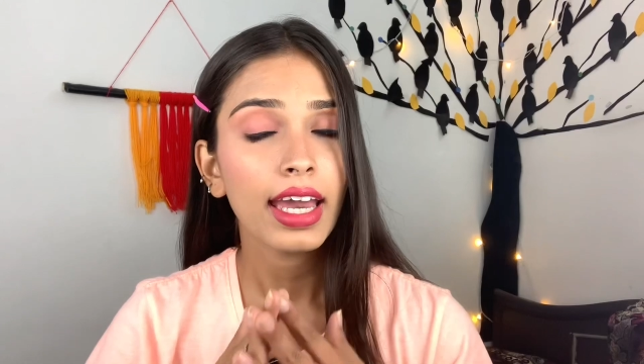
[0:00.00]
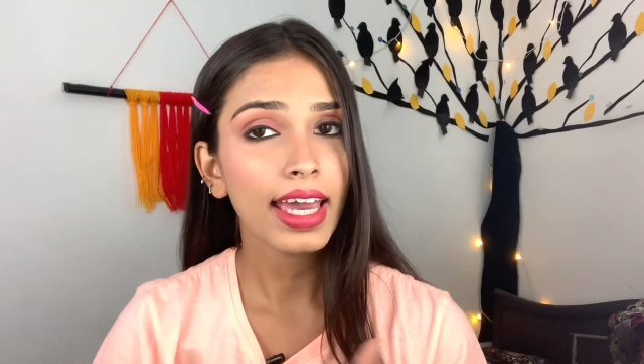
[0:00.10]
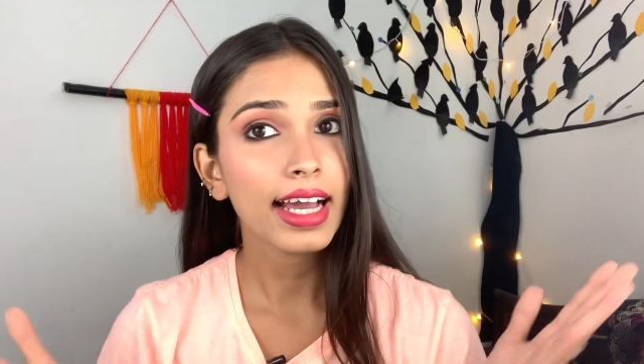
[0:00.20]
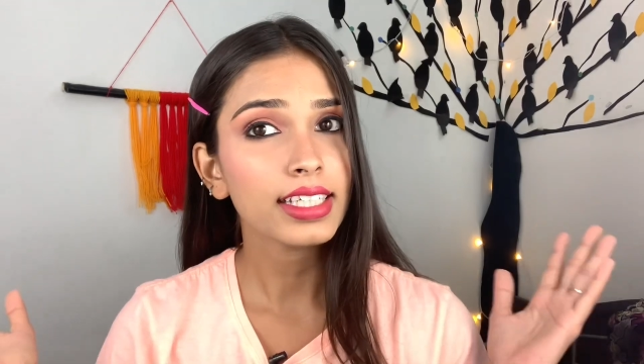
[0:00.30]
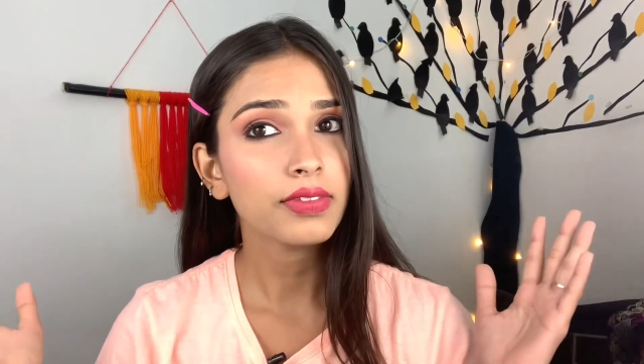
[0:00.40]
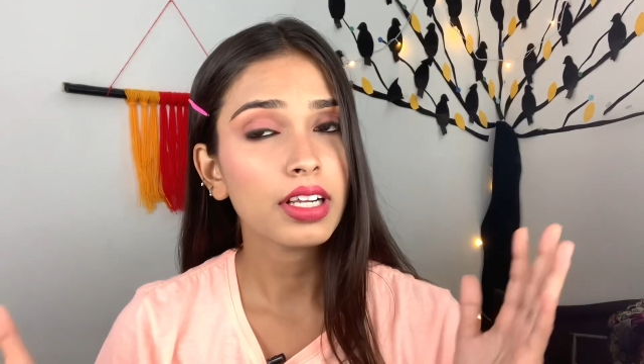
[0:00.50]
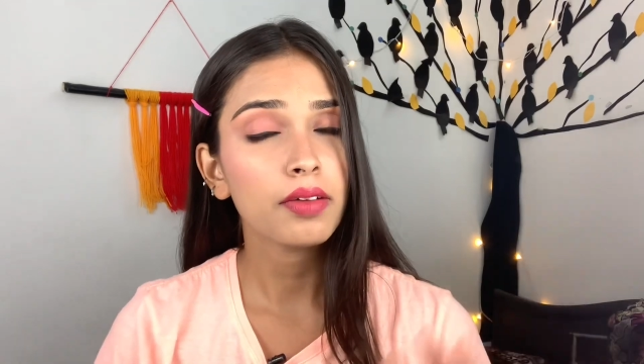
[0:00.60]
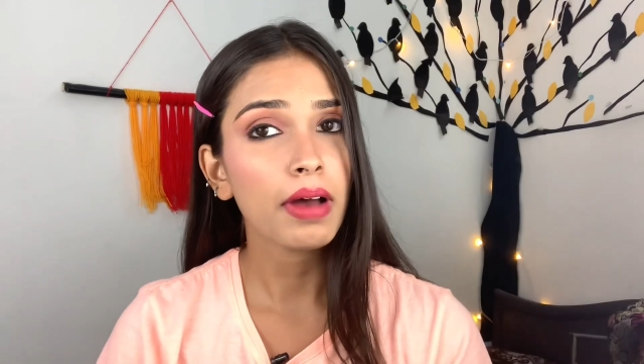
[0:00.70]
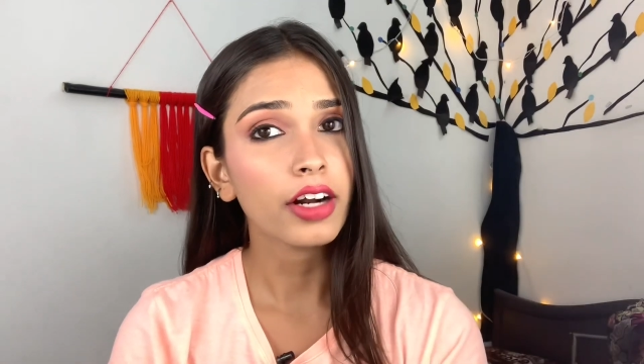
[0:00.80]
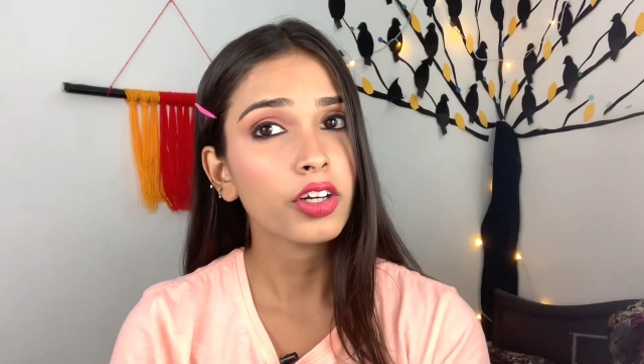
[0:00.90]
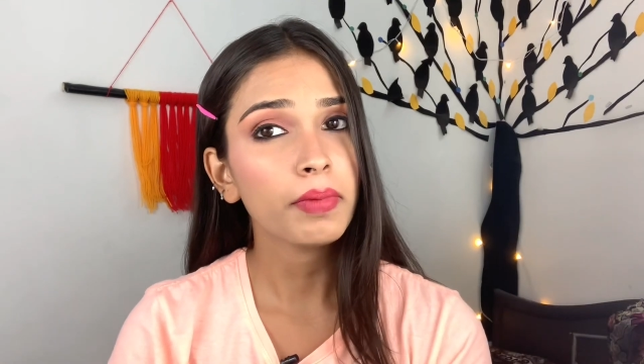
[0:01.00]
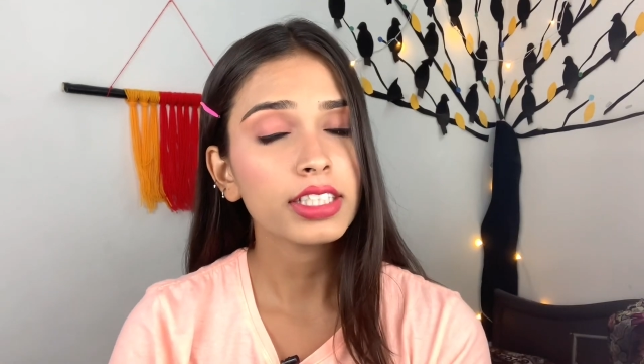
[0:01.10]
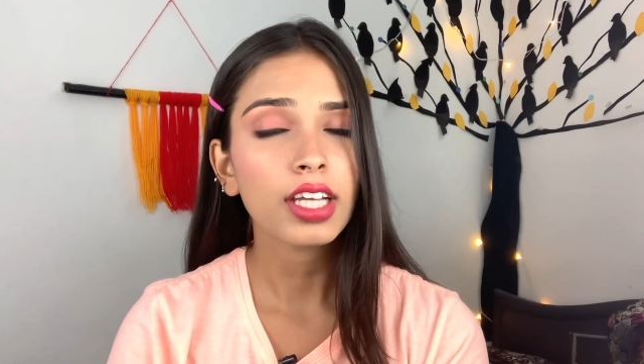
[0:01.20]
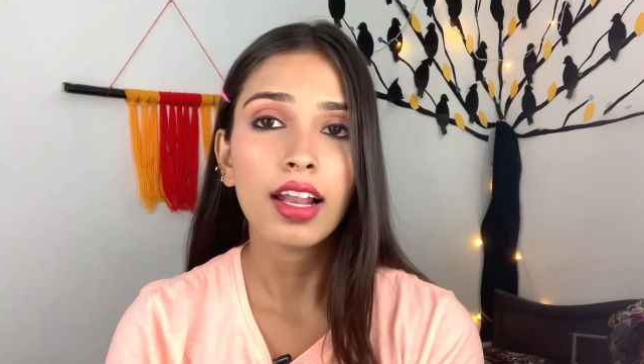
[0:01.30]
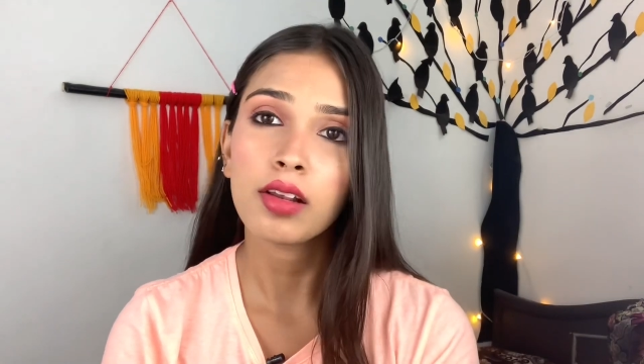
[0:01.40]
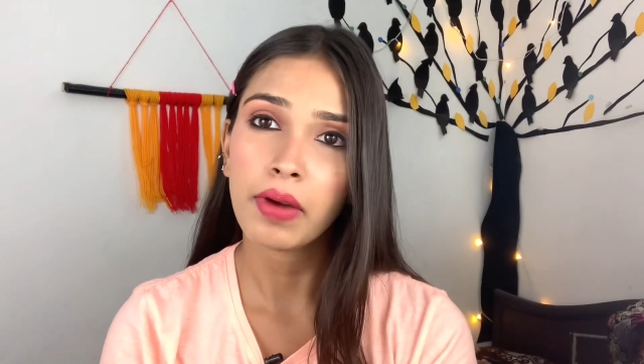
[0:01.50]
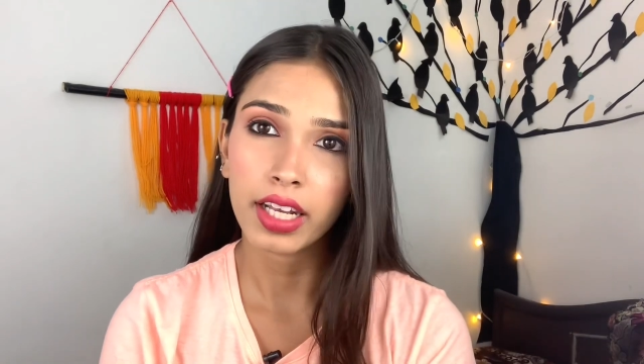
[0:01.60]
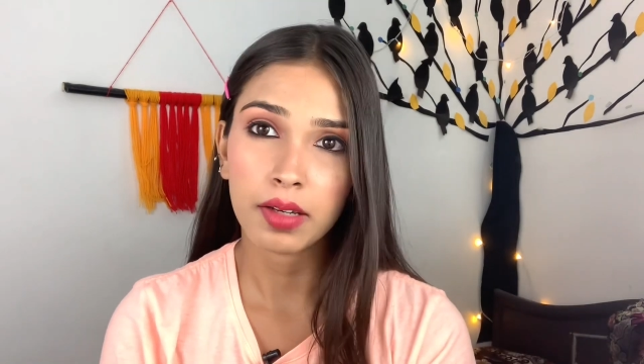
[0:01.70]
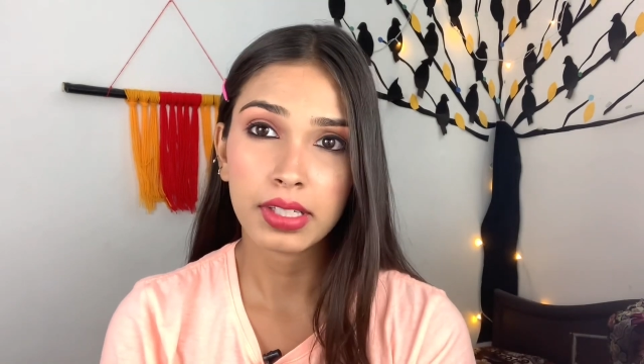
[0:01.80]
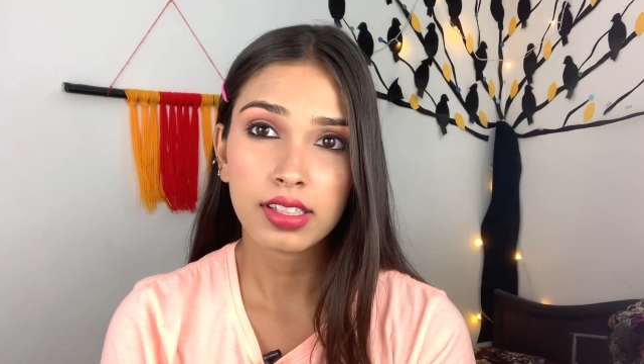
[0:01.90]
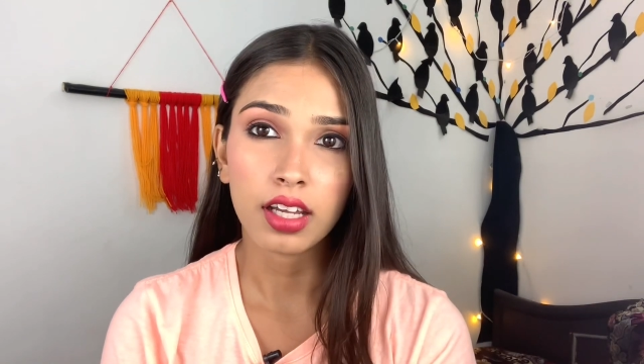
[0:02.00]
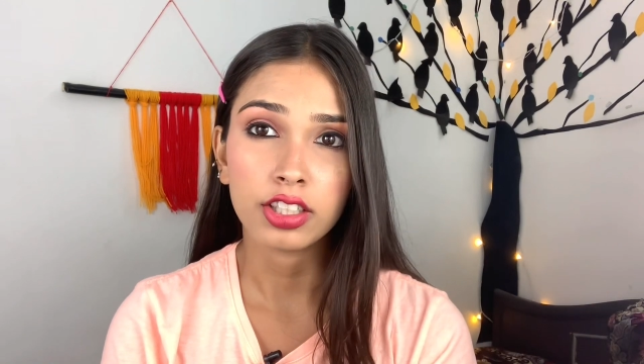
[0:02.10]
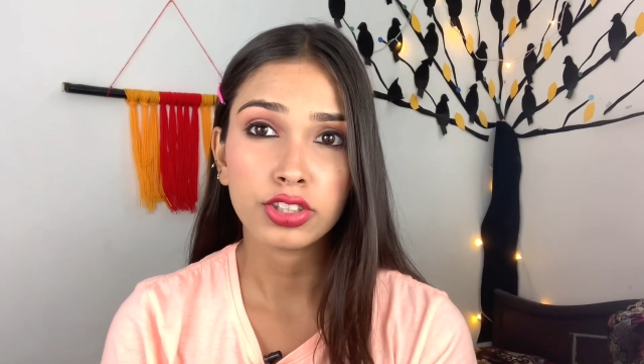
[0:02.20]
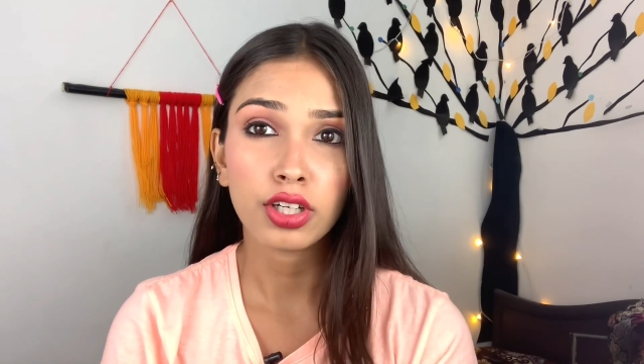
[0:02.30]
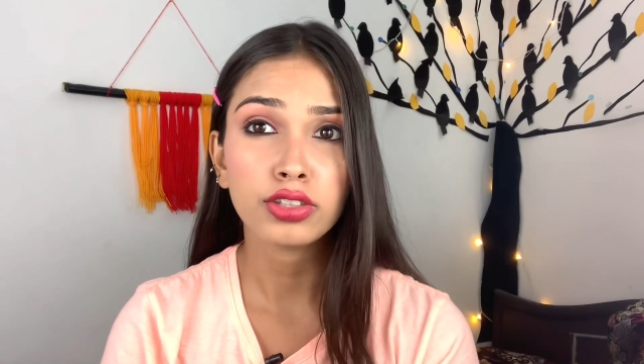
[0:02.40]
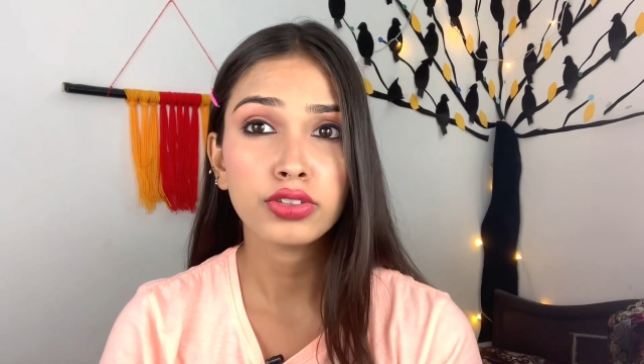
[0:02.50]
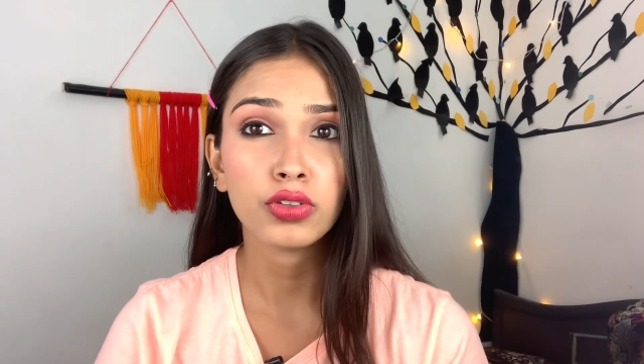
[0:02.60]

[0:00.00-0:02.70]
Guys, welcome back to my channel. My name is Tanisha.